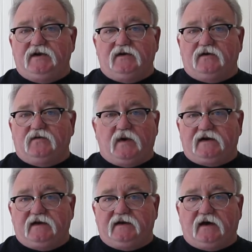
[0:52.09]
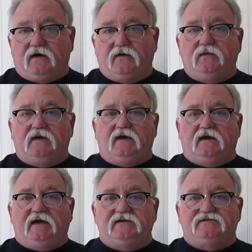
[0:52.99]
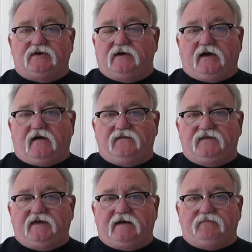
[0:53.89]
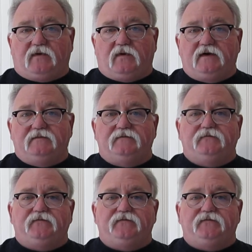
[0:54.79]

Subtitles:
you can quickly go and turn it off at that point.